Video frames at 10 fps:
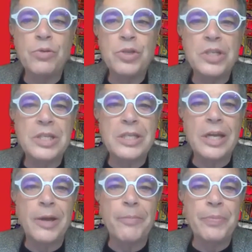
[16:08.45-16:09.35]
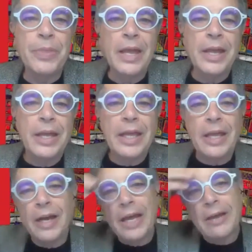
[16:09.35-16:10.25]
Just
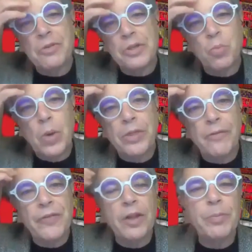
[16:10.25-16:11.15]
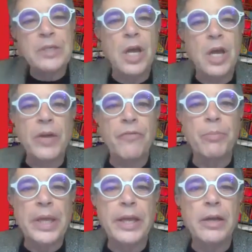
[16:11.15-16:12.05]
where the film is going from
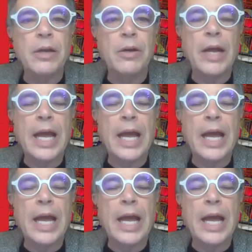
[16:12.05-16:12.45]
here,